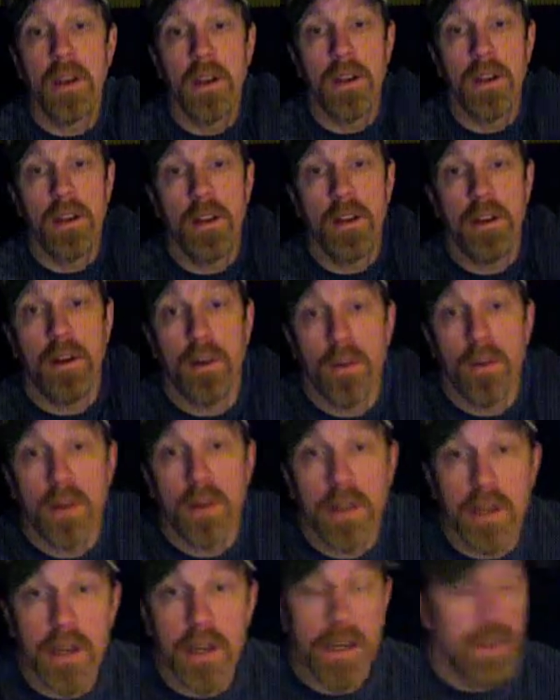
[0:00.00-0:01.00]
you know,
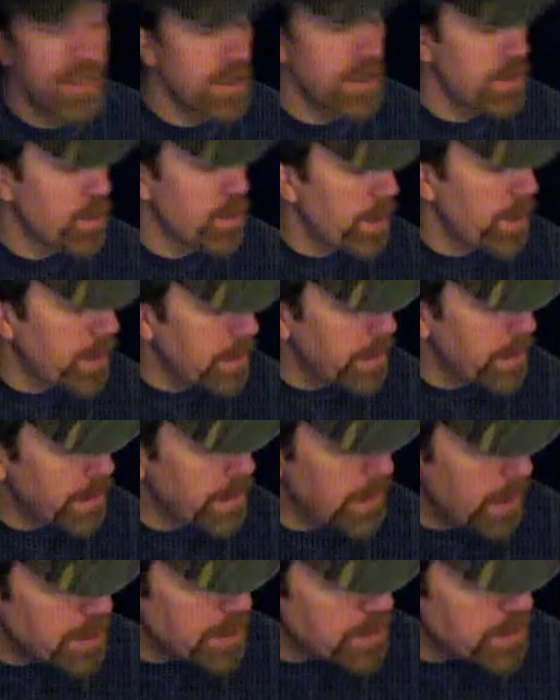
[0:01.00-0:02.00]
I, I just want
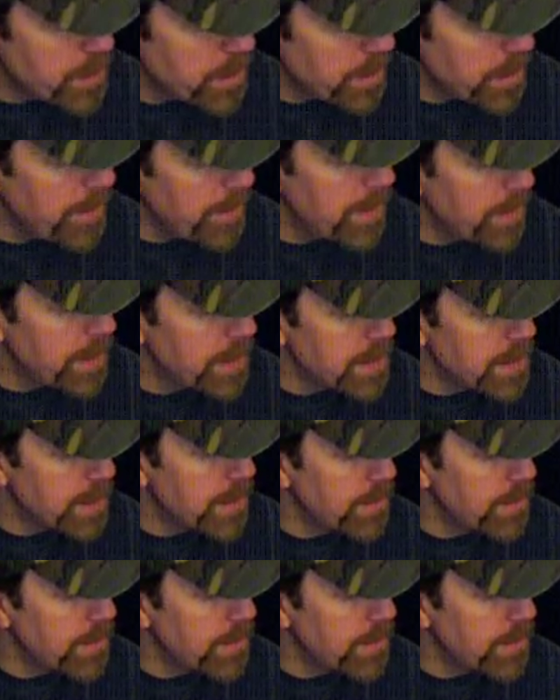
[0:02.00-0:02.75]
to, I just want to give you this,